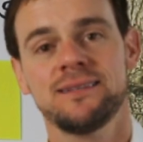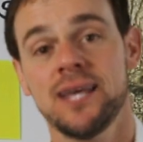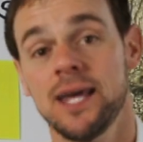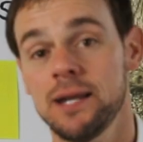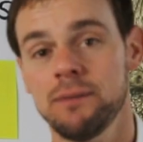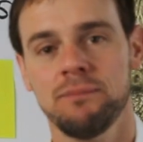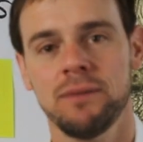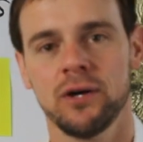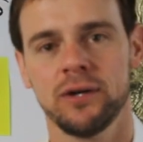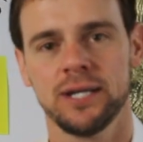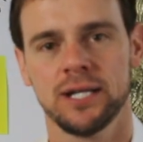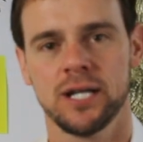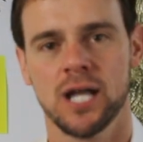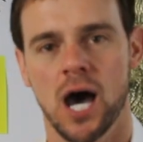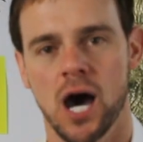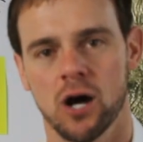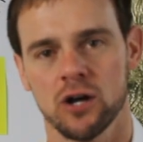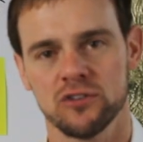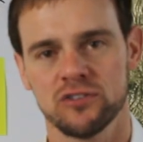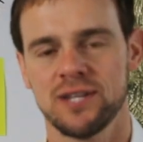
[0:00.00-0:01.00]
$10 million,
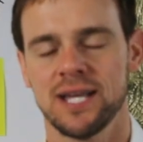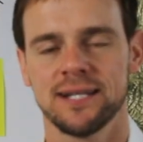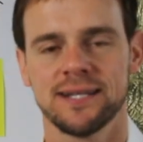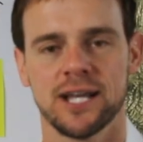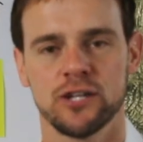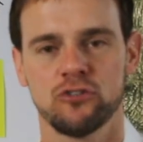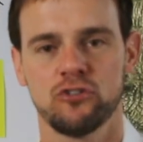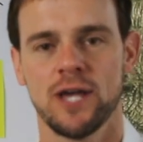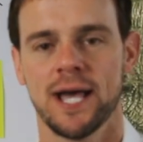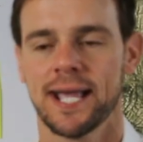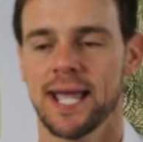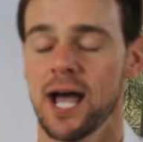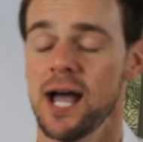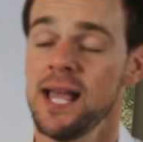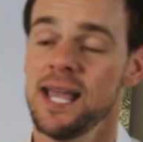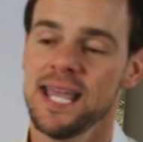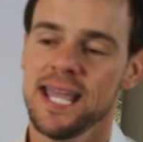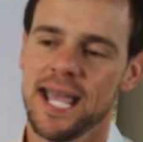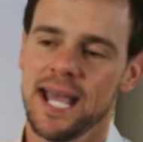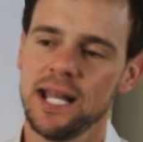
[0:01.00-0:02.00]
take that check
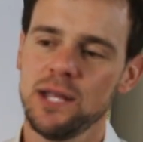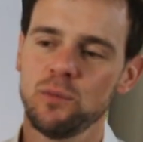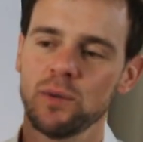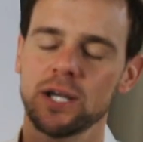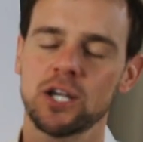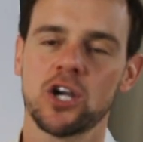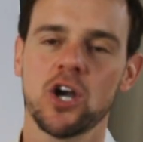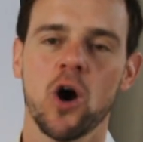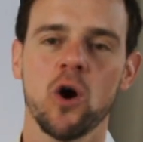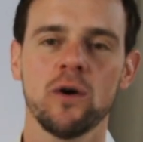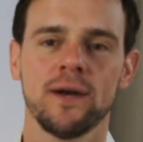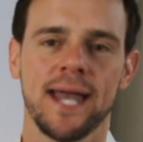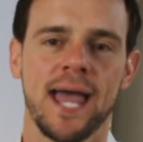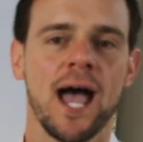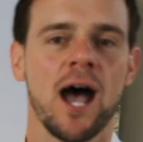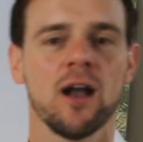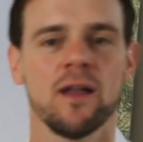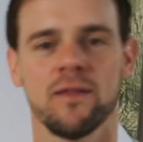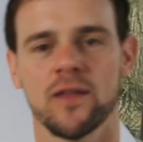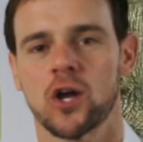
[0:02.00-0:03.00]
out. And he would go
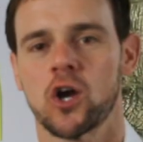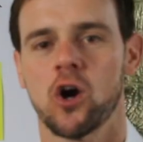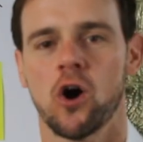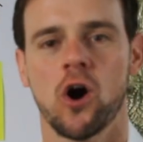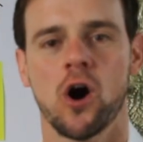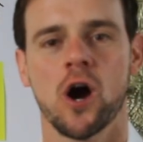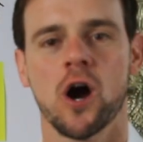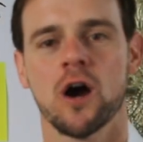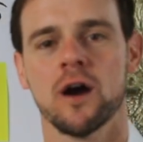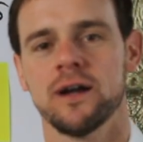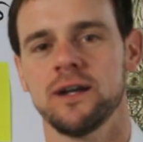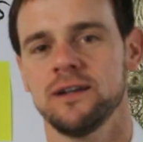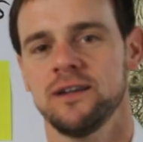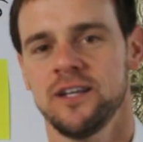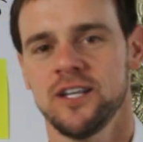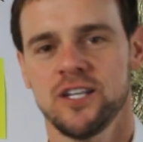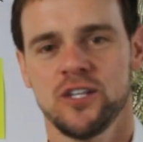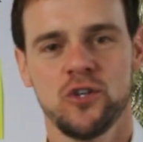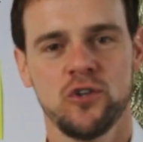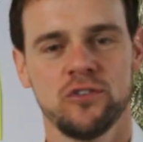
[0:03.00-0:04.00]
down in the car and
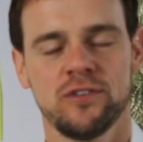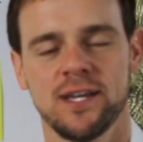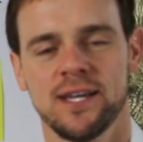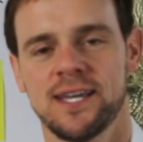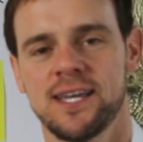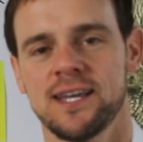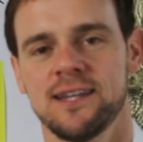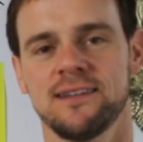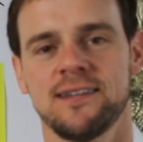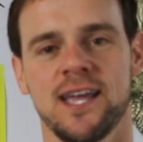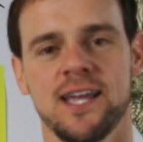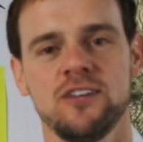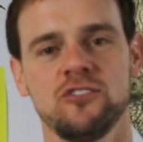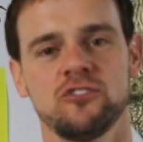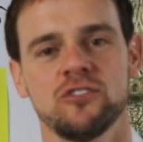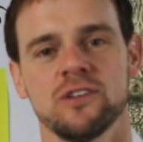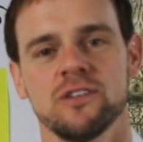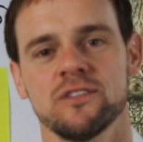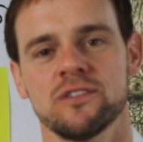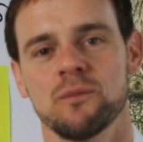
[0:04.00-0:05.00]
using
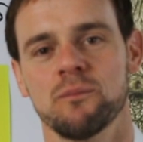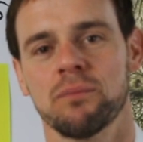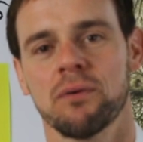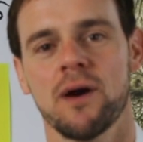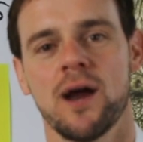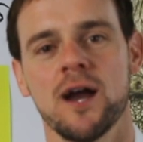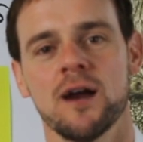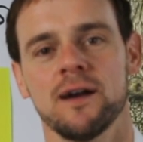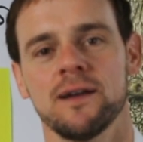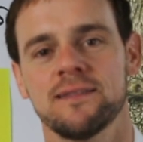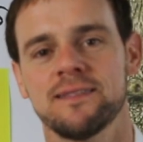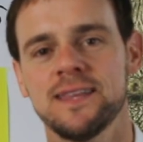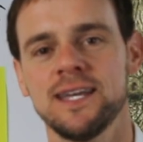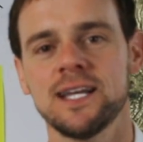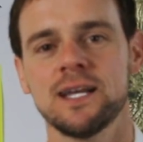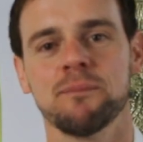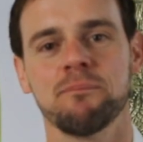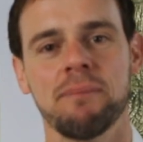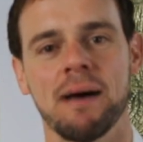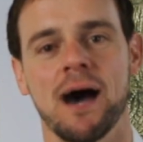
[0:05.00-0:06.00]
incantations and prayer and
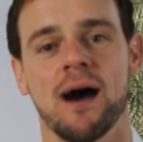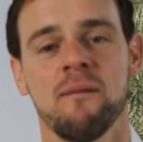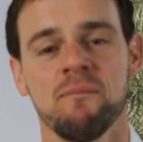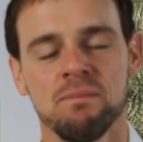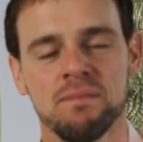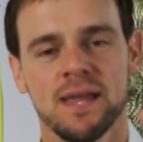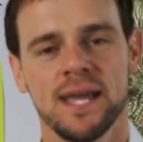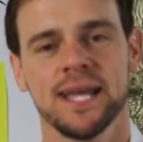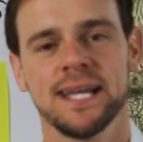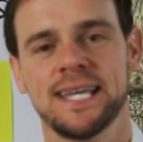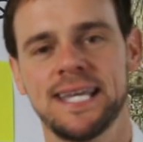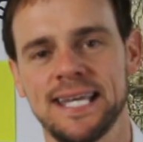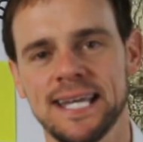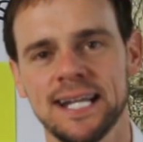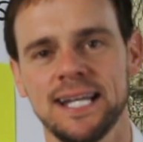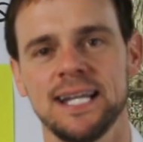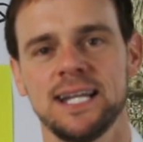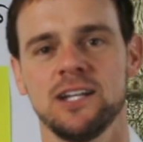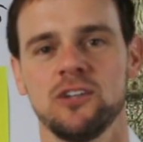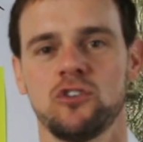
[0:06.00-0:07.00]
think about and
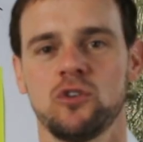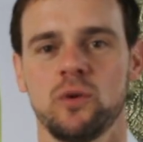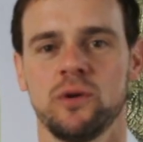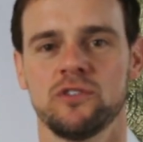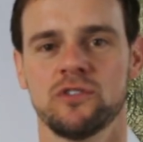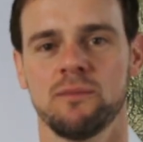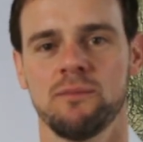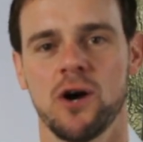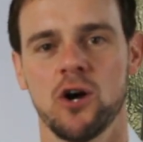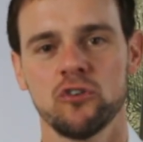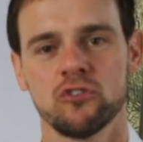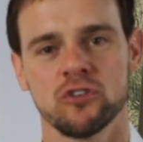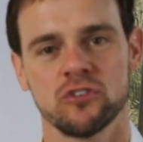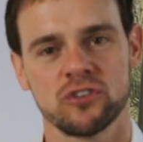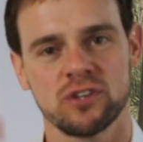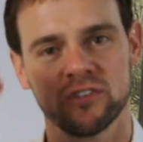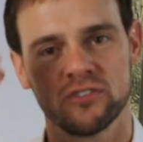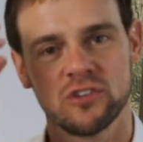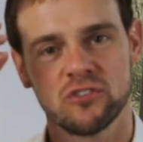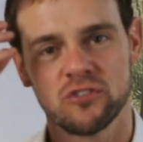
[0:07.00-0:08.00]
get it into his
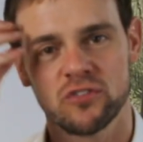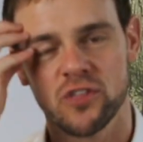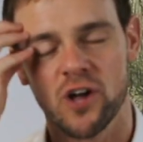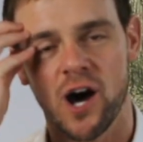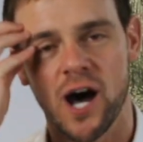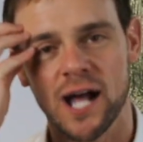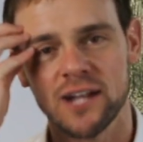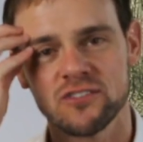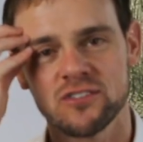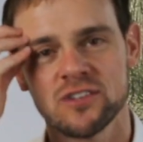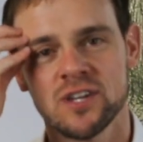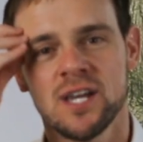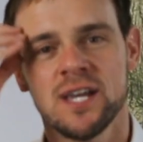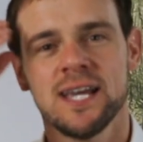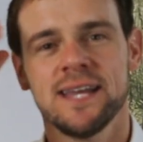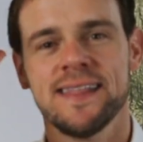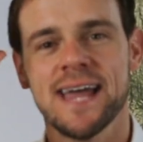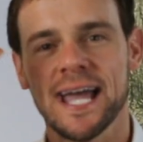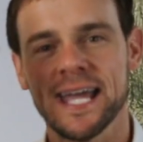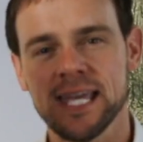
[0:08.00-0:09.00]
emotions because his thoughts,
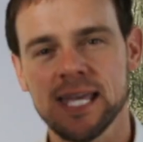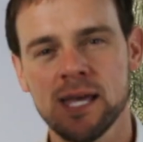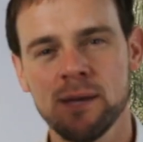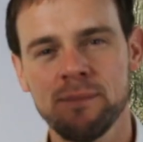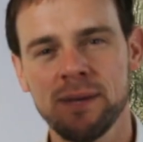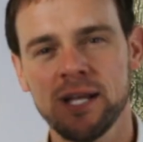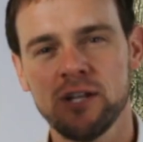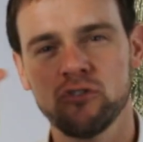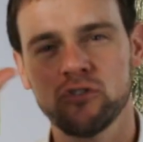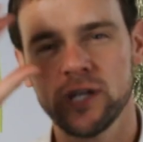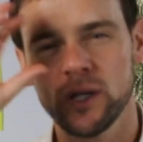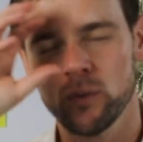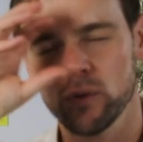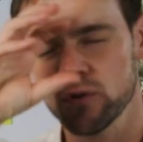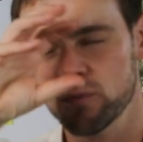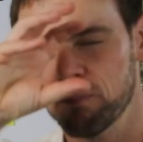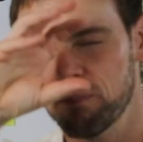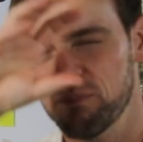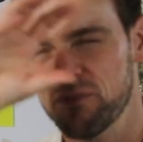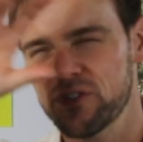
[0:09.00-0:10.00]
that image, he
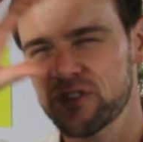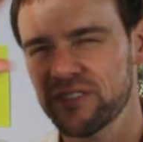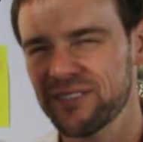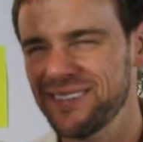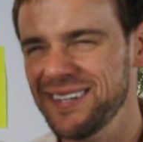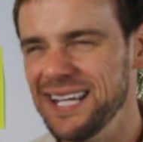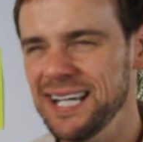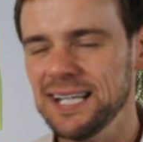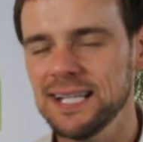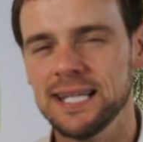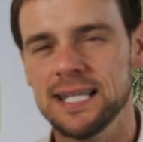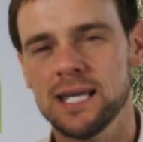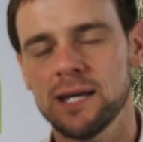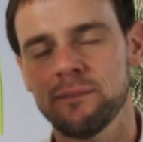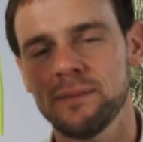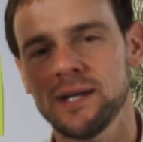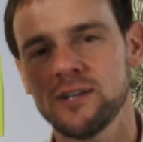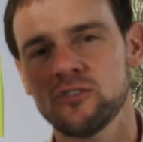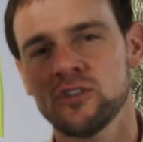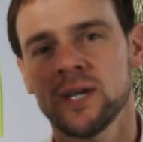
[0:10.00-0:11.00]
was seeing the
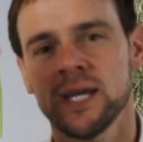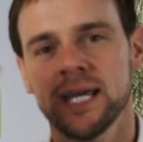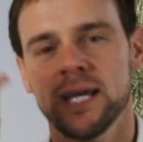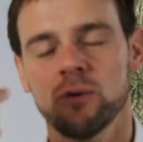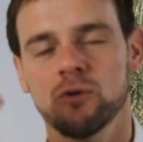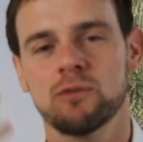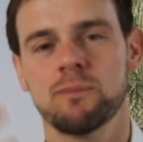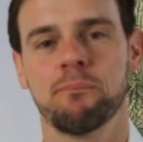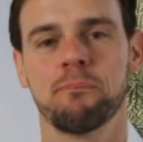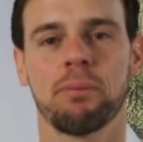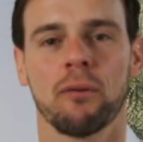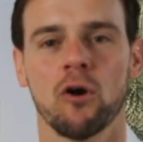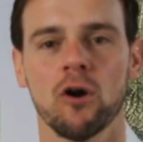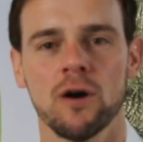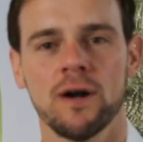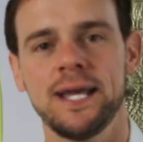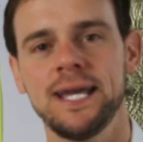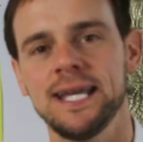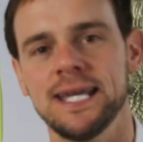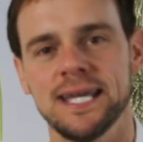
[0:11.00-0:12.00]
image, it was
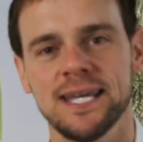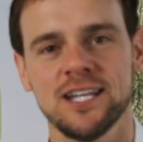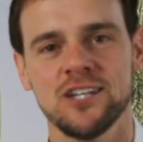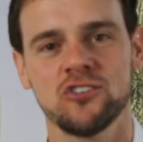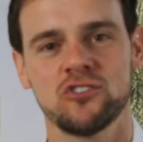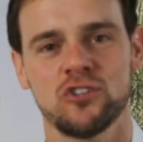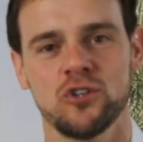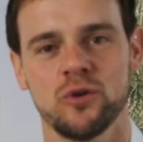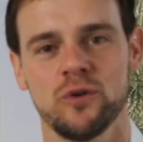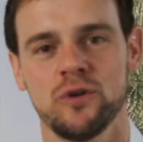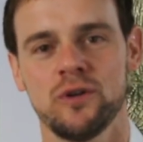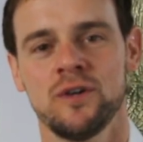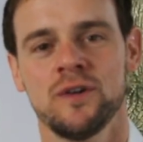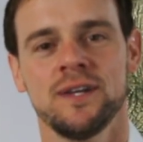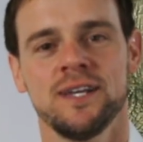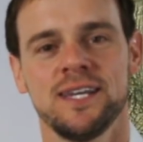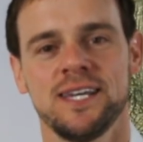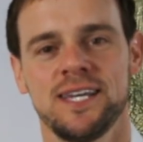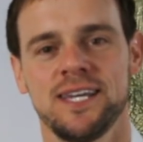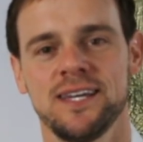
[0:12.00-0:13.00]
burning into
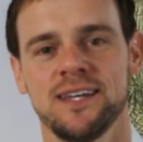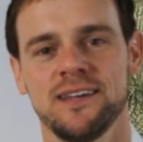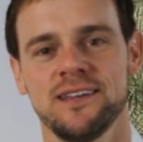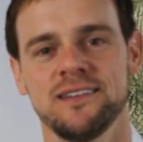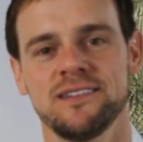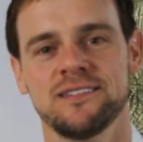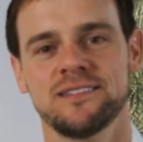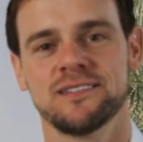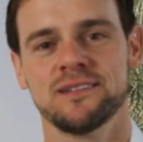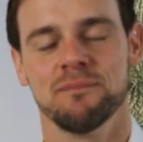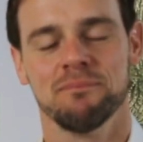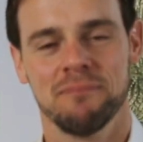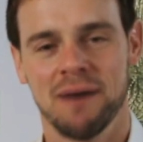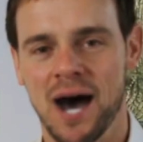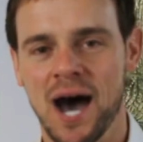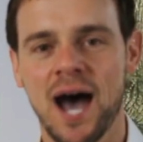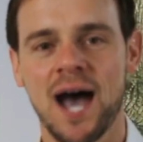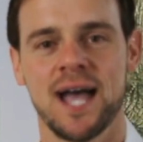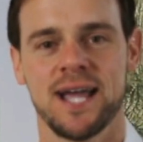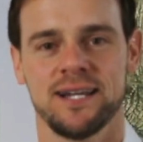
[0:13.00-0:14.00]
his
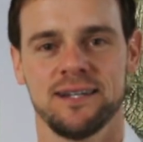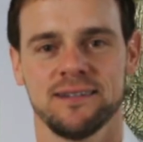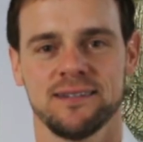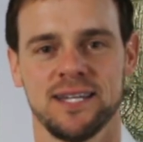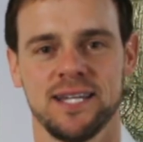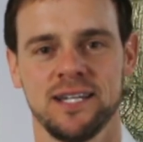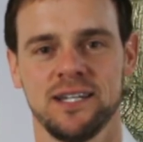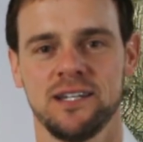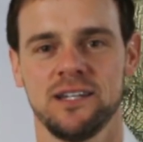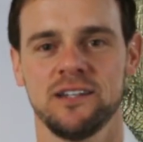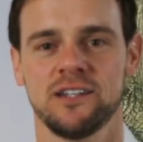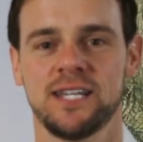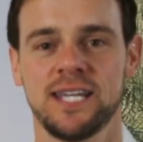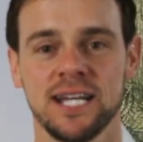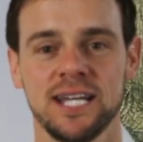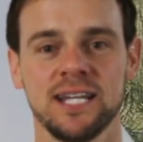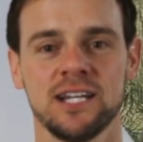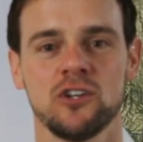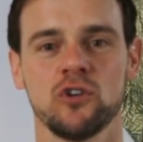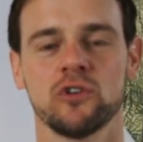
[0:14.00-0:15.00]
mind and
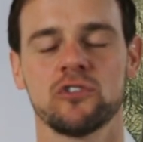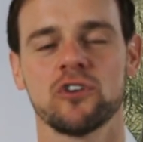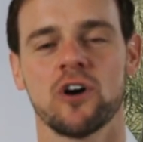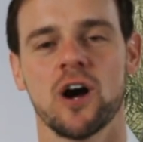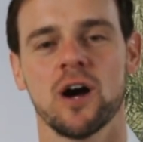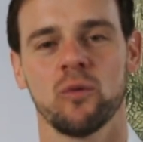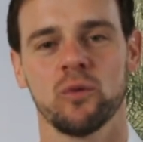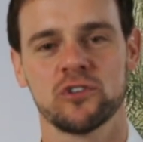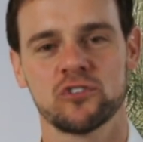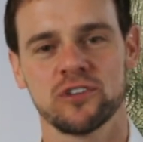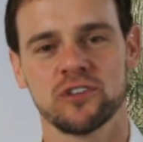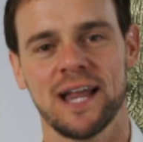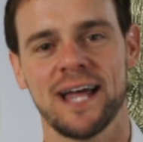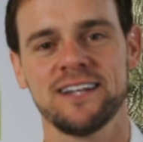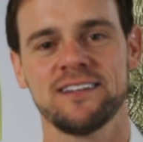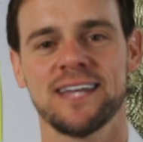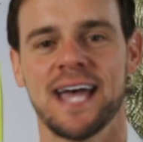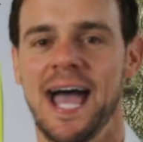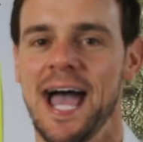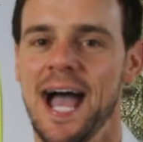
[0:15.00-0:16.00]
getting into his heart, which
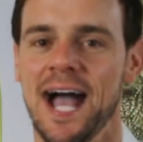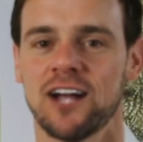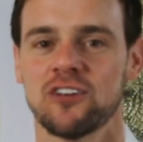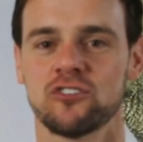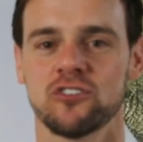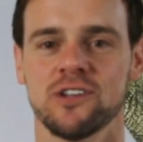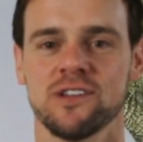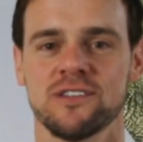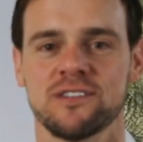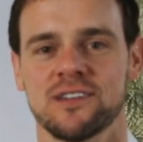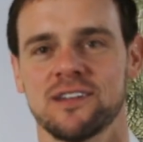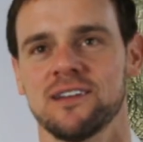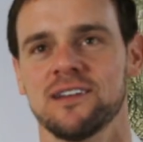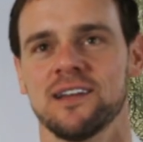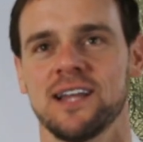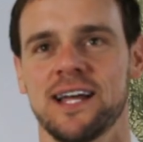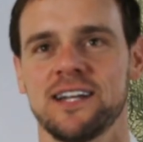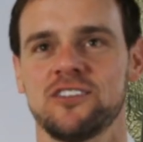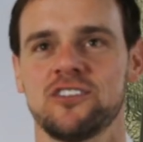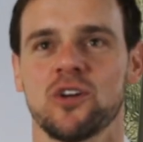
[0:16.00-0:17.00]
led to actions
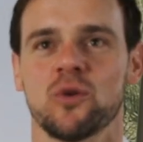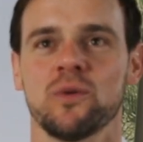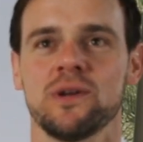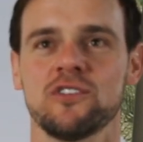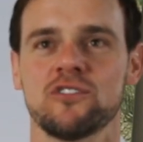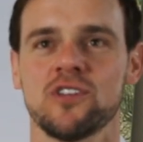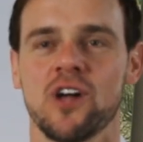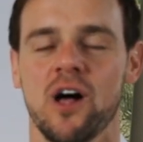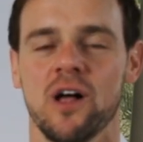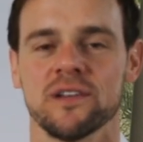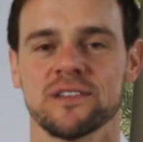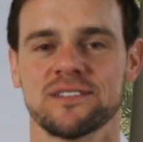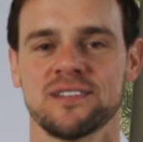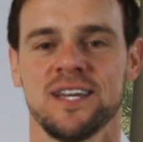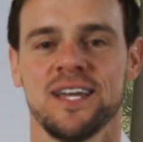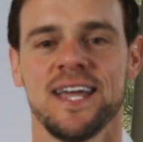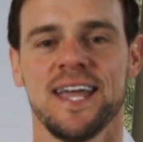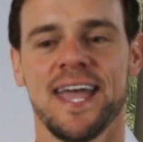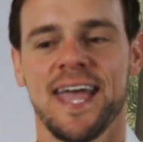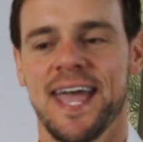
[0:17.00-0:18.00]
and led to results.